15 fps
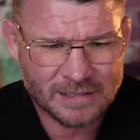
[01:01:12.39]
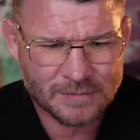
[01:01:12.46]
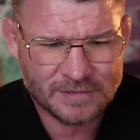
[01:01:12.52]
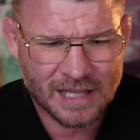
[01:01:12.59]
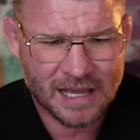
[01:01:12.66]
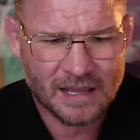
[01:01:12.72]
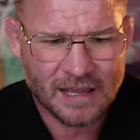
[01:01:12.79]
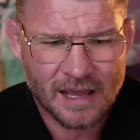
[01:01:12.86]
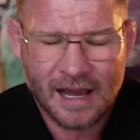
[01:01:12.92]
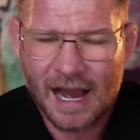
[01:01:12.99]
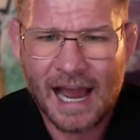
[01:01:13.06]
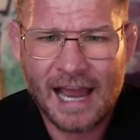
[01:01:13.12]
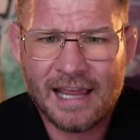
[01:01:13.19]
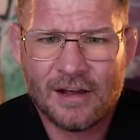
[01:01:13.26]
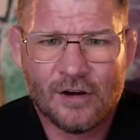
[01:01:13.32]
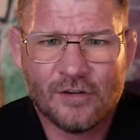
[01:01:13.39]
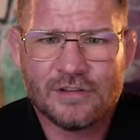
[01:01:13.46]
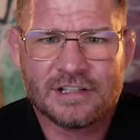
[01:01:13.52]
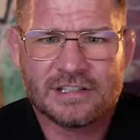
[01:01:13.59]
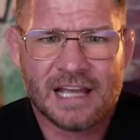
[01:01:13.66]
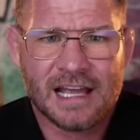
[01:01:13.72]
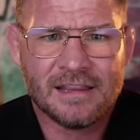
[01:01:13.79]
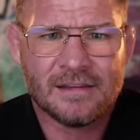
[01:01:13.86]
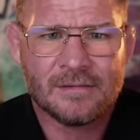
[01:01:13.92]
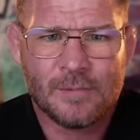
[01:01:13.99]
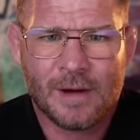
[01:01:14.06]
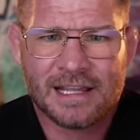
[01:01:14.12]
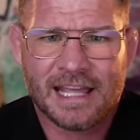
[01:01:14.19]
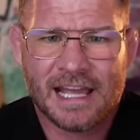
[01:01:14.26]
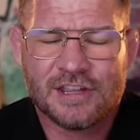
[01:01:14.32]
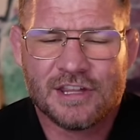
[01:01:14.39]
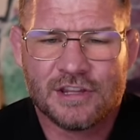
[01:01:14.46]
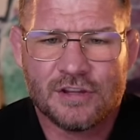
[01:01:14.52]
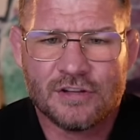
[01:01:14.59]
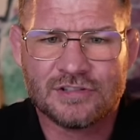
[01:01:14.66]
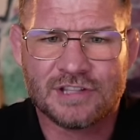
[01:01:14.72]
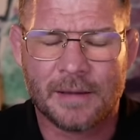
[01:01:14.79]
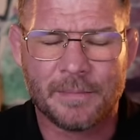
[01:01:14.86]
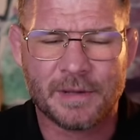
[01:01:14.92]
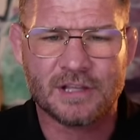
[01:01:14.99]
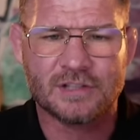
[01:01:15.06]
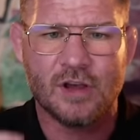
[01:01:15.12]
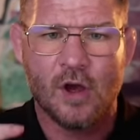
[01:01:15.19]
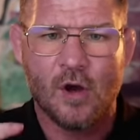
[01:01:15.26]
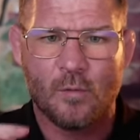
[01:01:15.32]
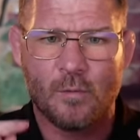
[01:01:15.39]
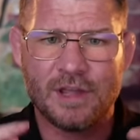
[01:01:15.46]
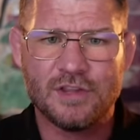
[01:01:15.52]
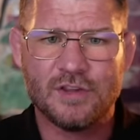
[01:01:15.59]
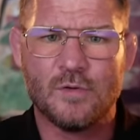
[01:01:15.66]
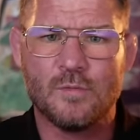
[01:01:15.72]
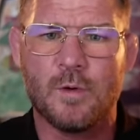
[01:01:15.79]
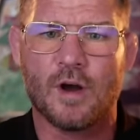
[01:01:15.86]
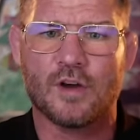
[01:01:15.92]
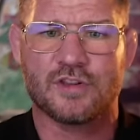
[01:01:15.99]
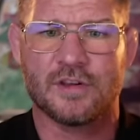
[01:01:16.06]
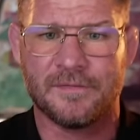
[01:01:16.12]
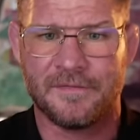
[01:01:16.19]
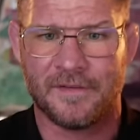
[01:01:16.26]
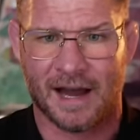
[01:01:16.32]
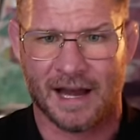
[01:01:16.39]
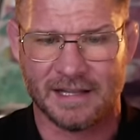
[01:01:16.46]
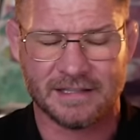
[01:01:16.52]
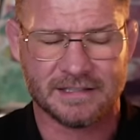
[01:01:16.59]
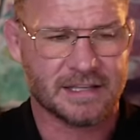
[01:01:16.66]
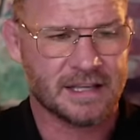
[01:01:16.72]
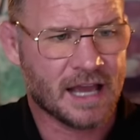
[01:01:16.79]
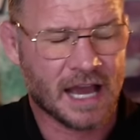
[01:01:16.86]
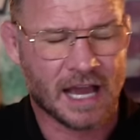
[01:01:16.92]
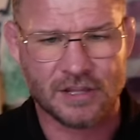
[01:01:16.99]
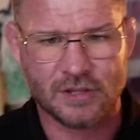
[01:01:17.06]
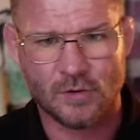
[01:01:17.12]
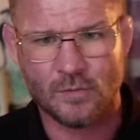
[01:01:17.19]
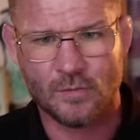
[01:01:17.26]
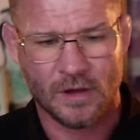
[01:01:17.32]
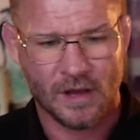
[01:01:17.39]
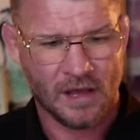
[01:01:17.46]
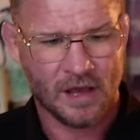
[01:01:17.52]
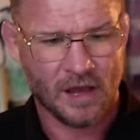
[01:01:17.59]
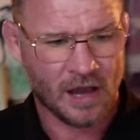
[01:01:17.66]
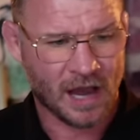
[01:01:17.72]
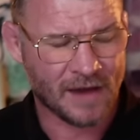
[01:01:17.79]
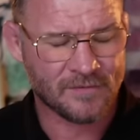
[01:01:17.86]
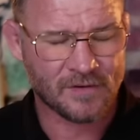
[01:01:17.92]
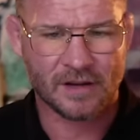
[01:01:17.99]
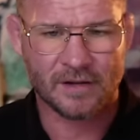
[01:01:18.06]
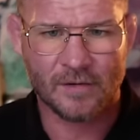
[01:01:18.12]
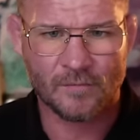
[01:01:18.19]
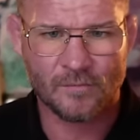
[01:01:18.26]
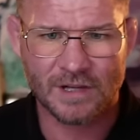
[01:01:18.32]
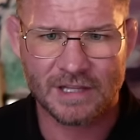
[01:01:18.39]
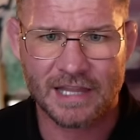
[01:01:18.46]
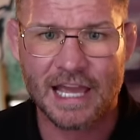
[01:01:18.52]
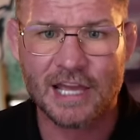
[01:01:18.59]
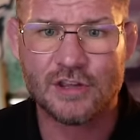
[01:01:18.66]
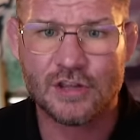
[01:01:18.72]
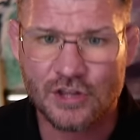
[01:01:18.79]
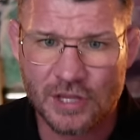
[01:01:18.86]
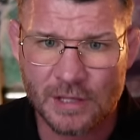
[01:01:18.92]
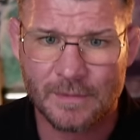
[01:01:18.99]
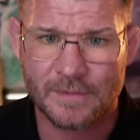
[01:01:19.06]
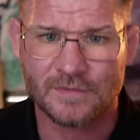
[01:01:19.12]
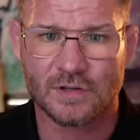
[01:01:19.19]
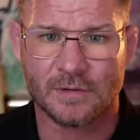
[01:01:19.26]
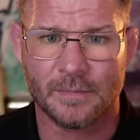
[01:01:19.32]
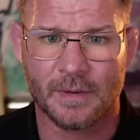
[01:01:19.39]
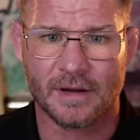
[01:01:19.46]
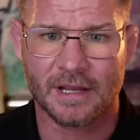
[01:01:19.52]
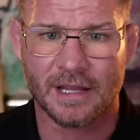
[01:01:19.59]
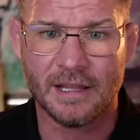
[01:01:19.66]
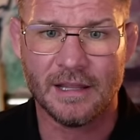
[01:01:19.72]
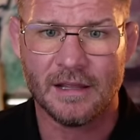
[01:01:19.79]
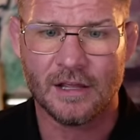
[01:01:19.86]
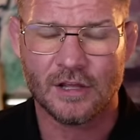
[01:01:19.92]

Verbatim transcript: I was like, I understand why Gaethje does that because when you watch a fight and you have a relationship with somebody,